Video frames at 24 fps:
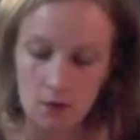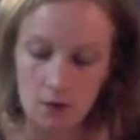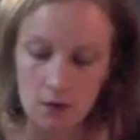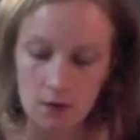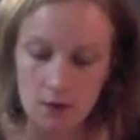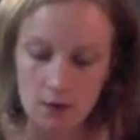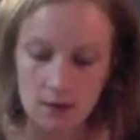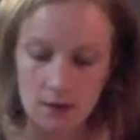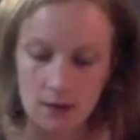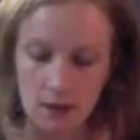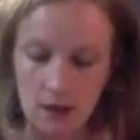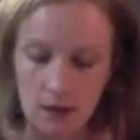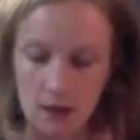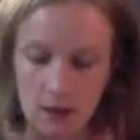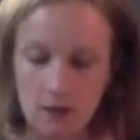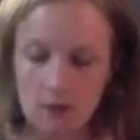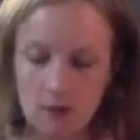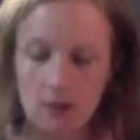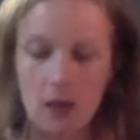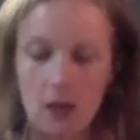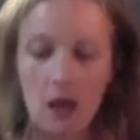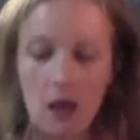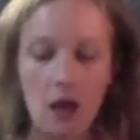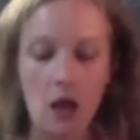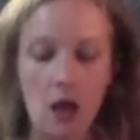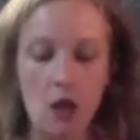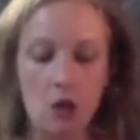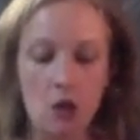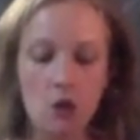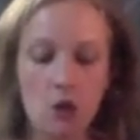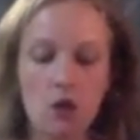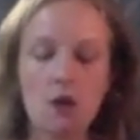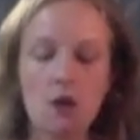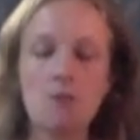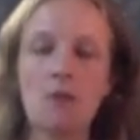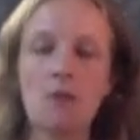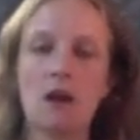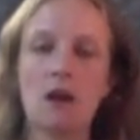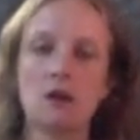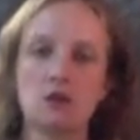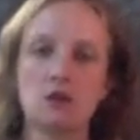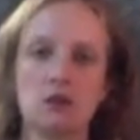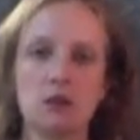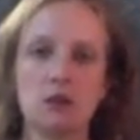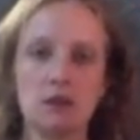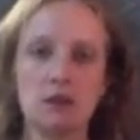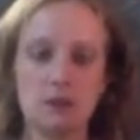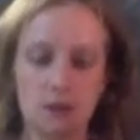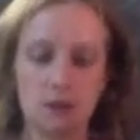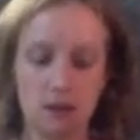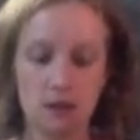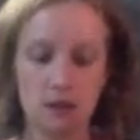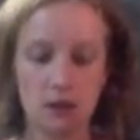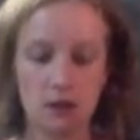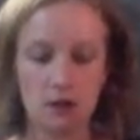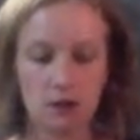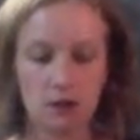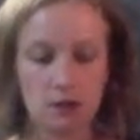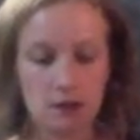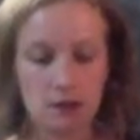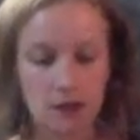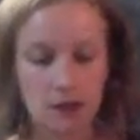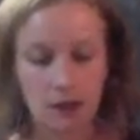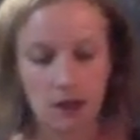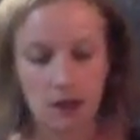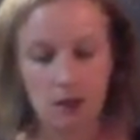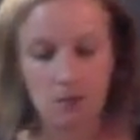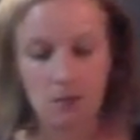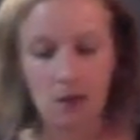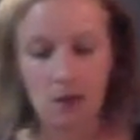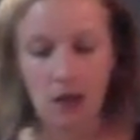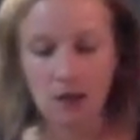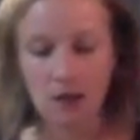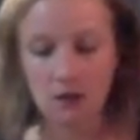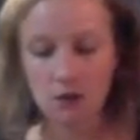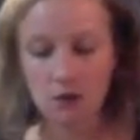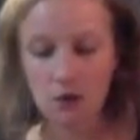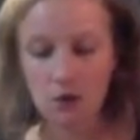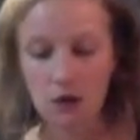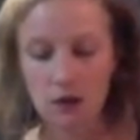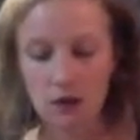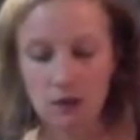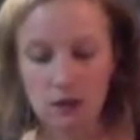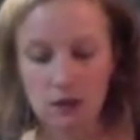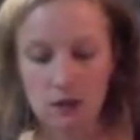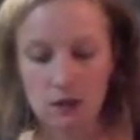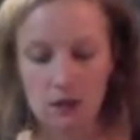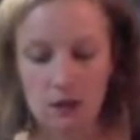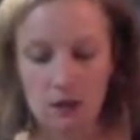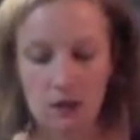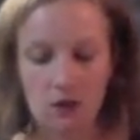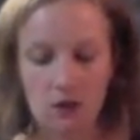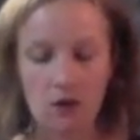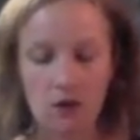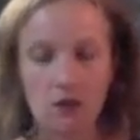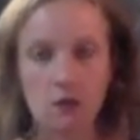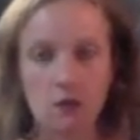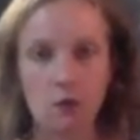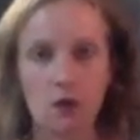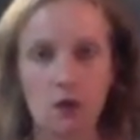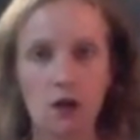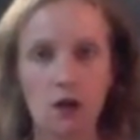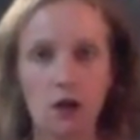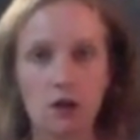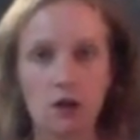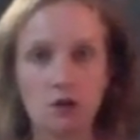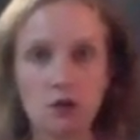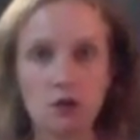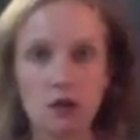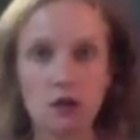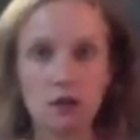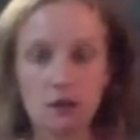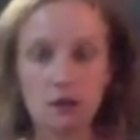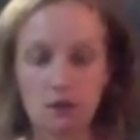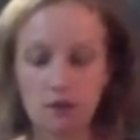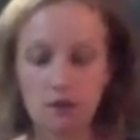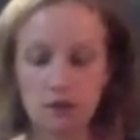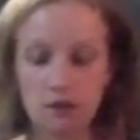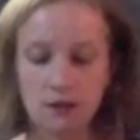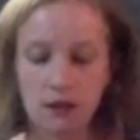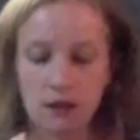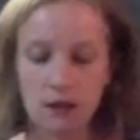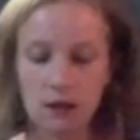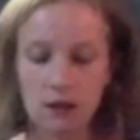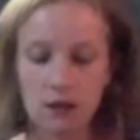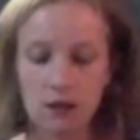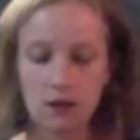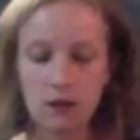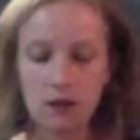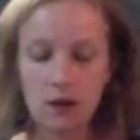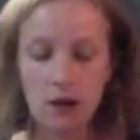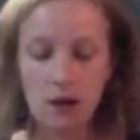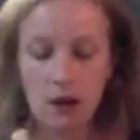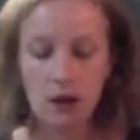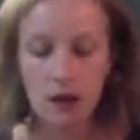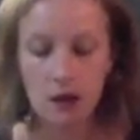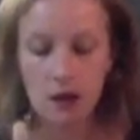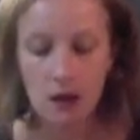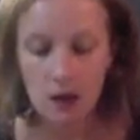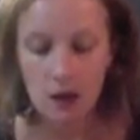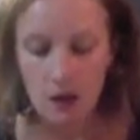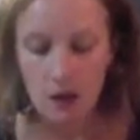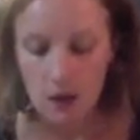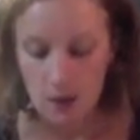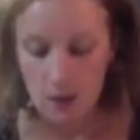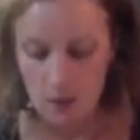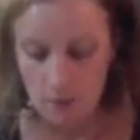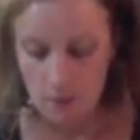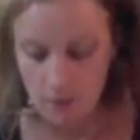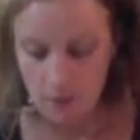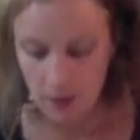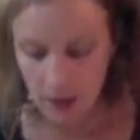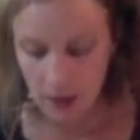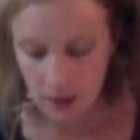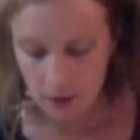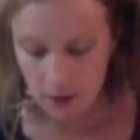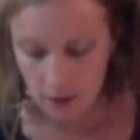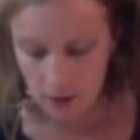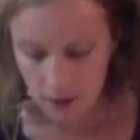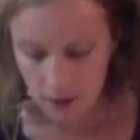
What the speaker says: seconds. You can measure this to the nearest second. Mine's going to the nearest 100th of a second. But